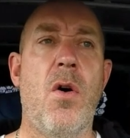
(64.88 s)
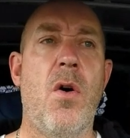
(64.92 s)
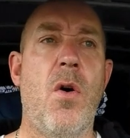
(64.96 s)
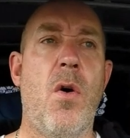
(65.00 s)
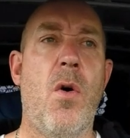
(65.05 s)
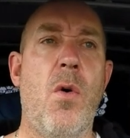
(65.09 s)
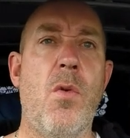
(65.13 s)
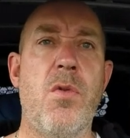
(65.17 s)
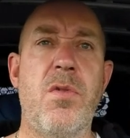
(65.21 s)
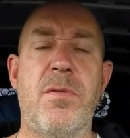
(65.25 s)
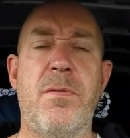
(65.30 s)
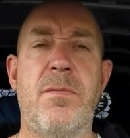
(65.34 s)

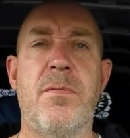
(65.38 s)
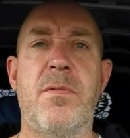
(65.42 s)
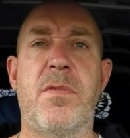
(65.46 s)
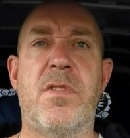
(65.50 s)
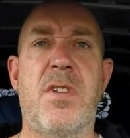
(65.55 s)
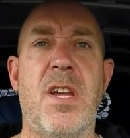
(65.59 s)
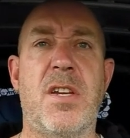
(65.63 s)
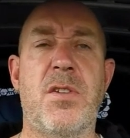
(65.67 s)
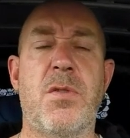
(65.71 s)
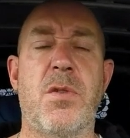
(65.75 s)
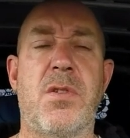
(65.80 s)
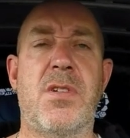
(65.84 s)
all
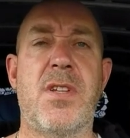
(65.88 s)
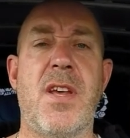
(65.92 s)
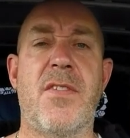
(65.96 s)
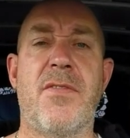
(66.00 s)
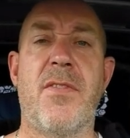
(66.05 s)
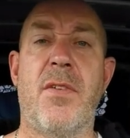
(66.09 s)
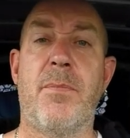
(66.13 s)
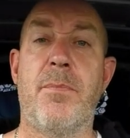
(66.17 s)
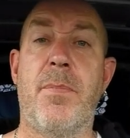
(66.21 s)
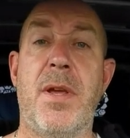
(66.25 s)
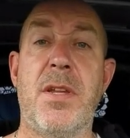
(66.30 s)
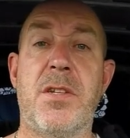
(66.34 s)
six or
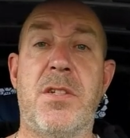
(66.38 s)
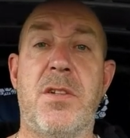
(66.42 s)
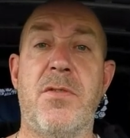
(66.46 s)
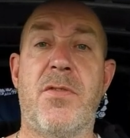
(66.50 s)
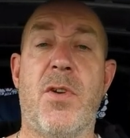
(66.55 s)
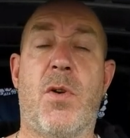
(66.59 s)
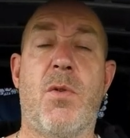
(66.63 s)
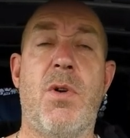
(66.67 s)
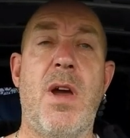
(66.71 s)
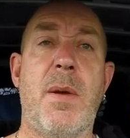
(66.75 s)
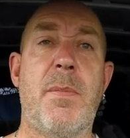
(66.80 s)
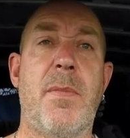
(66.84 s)
seven bits of
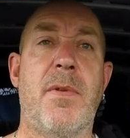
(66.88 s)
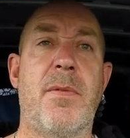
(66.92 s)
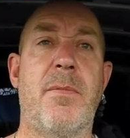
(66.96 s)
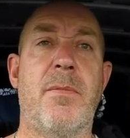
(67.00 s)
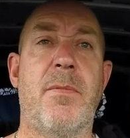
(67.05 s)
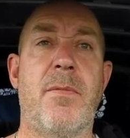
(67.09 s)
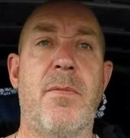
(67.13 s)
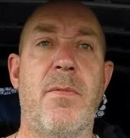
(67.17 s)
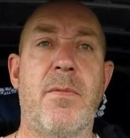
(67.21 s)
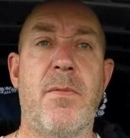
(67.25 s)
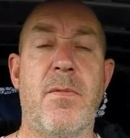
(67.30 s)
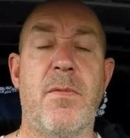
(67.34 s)
equipment
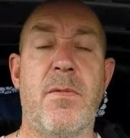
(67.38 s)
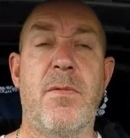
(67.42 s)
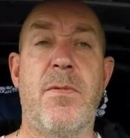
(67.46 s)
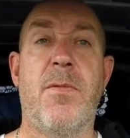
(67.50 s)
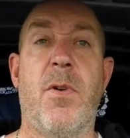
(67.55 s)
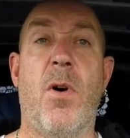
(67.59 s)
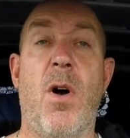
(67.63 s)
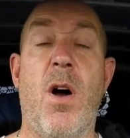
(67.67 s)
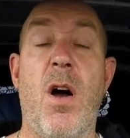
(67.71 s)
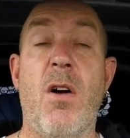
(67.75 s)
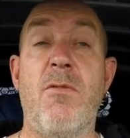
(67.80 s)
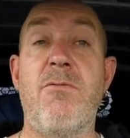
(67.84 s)

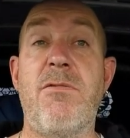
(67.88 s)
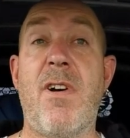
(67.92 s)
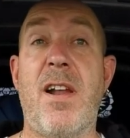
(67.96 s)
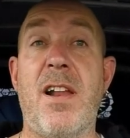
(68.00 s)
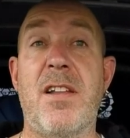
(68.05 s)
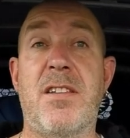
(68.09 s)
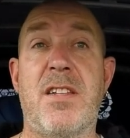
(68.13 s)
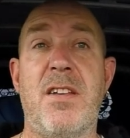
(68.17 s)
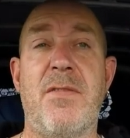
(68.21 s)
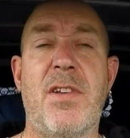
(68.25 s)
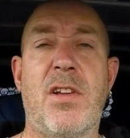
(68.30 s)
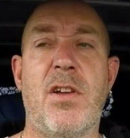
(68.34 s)
for a
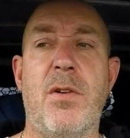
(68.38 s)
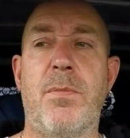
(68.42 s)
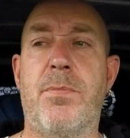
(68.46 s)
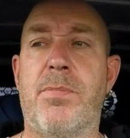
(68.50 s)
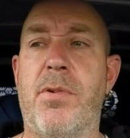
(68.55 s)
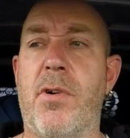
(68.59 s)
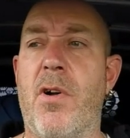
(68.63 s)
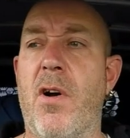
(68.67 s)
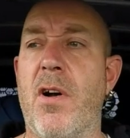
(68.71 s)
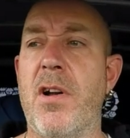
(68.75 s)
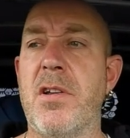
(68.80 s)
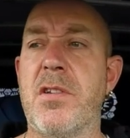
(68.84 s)
relatively good
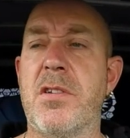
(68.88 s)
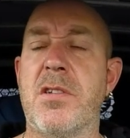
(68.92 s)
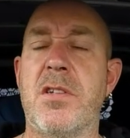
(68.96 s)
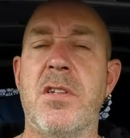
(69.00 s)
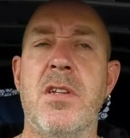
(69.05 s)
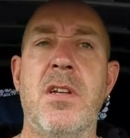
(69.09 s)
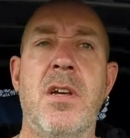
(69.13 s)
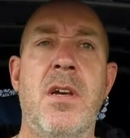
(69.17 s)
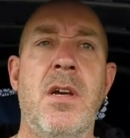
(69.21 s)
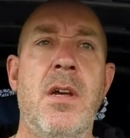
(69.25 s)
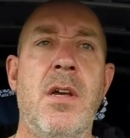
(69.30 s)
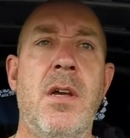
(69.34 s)
price.
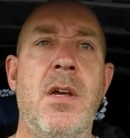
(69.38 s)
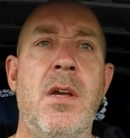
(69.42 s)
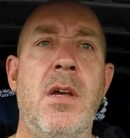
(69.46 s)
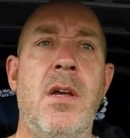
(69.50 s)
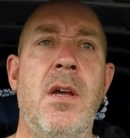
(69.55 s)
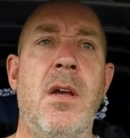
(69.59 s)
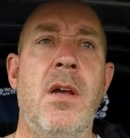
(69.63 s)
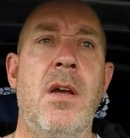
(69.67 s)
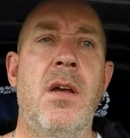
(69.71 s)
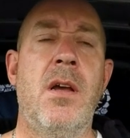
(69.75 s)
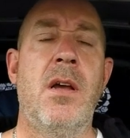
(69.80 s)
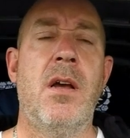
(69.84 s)

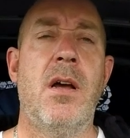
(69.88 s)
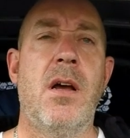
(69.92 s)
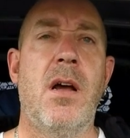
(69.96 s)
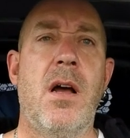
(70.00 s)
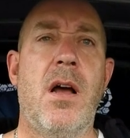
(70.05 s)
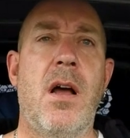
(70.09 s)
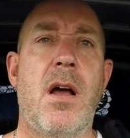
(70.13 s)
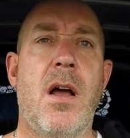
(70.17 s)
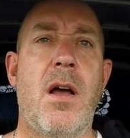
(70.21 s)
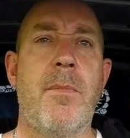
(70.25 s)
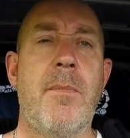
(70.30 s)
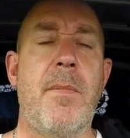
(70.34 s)

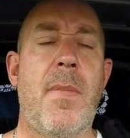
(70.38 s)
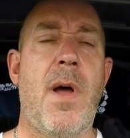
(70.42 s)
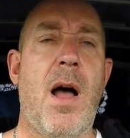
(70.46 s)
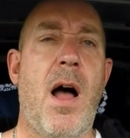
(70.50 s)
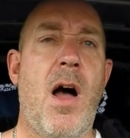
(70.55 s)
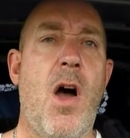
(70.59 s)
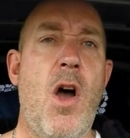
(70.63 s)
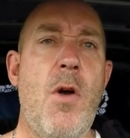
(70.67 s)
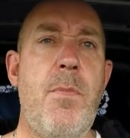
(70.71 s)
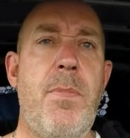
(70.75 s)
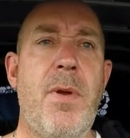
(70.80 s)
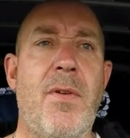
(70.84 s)
Um,
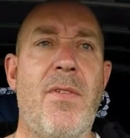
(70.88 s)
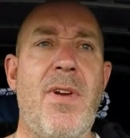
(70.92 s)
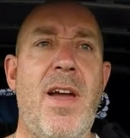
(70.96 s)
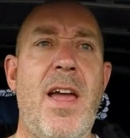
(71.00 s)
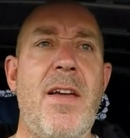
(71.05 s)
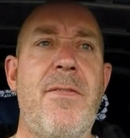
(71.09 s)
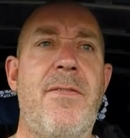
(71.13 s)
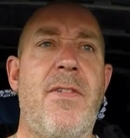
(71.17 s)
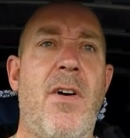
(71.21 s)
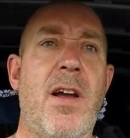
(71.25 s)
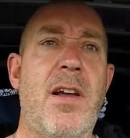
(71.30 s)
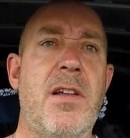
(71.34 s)
hoping that
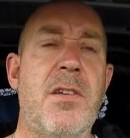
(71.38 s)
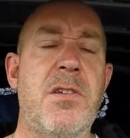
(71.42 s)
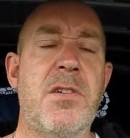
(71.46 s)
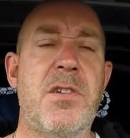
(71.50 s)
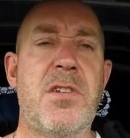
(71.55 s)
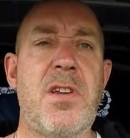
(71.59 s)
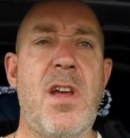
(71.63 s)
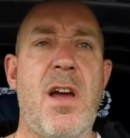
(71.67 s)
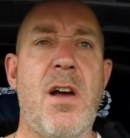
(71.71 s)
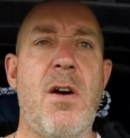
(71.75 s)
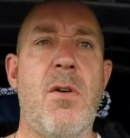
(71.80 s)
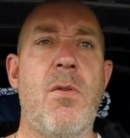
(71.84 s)
if I can
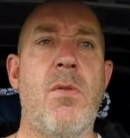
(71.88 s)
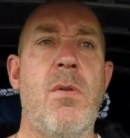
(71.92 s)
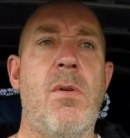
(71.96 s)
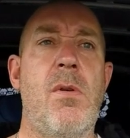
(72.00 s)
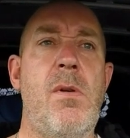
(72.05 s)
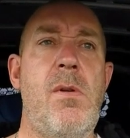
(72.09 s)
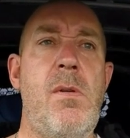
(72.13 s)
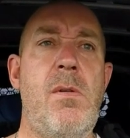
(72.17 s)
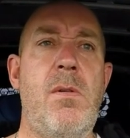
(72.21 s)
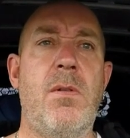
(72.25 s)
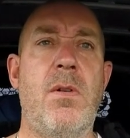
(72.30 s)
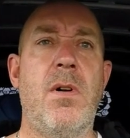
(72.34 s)
sell
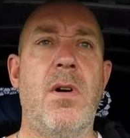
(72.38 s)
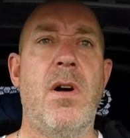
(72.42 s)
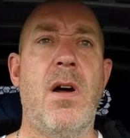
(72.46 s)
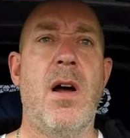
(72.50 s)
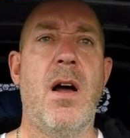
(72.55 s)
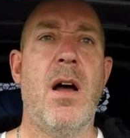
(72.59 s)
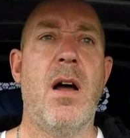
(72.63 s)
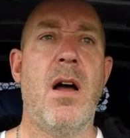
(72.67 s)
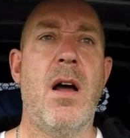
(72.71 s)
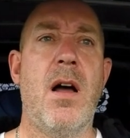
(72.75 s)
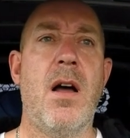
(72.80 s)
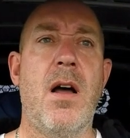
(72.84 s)

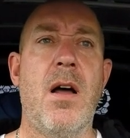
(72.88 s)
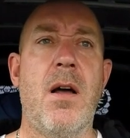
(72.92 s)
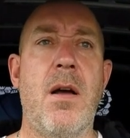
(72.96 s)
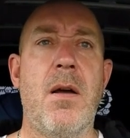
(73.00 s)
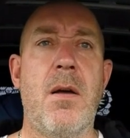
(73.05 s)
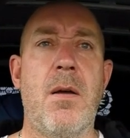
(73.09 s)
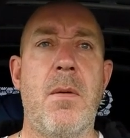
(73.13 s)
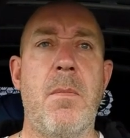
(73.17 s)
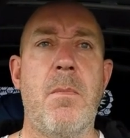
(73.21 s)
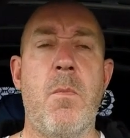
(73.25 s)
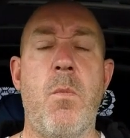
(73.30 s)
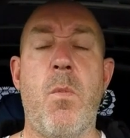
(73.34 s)

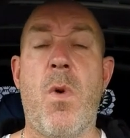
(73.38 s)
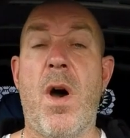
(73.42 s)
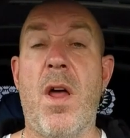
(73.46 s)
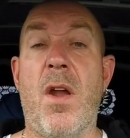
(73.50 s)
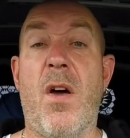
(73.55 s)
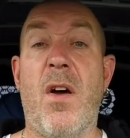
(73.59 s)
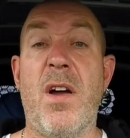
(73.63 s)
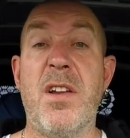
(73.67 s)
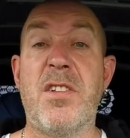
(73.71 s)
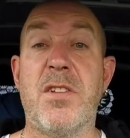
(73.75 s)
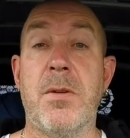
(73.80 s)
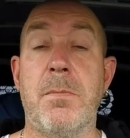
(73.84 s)
um, one
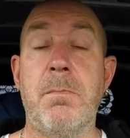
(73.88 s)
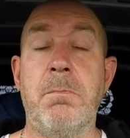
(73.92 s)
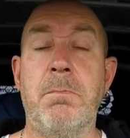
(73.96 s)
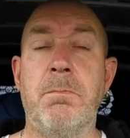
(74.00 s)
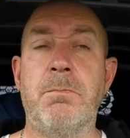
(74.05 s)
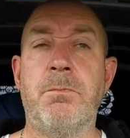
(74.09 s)
item,